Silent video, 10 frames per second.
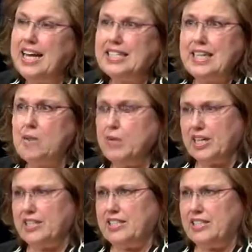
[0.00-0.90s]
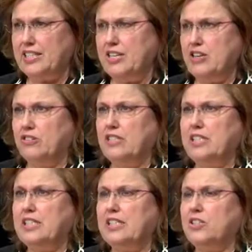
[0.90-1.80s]
It's not because
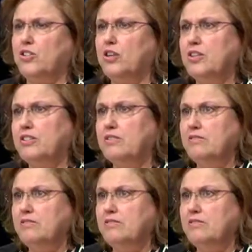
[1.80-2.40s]
nurses or